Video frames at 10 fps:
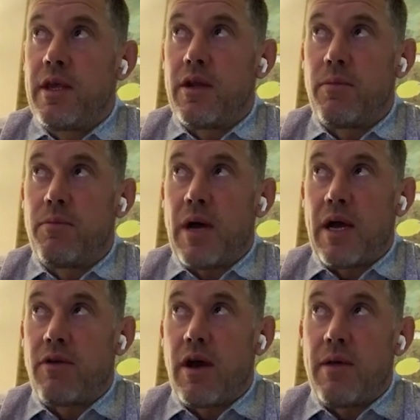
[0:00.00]
You know,
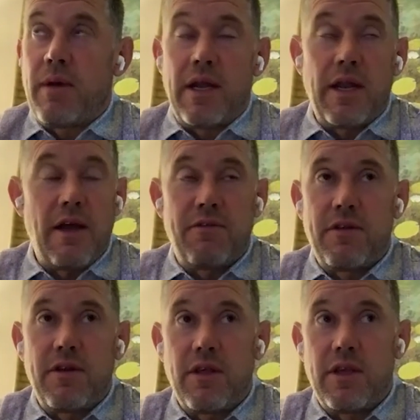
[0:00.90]
back right, back
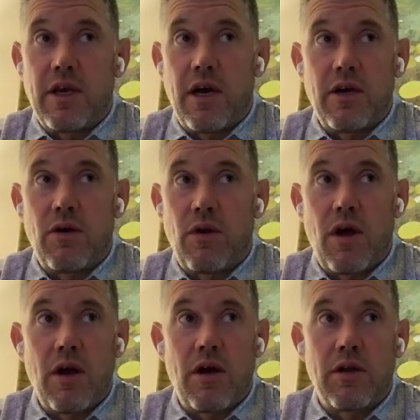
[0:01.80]
left, that you can't go
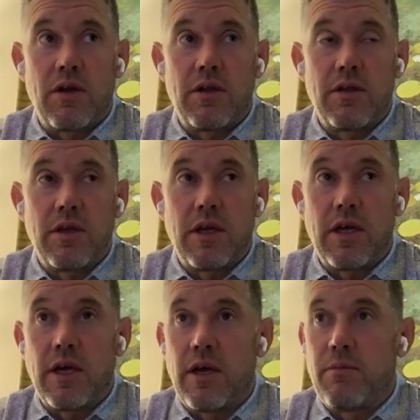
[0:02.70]
long
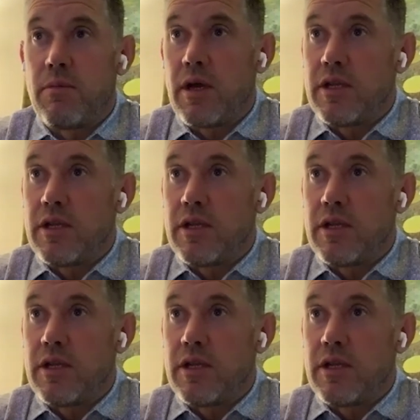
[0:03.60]
on.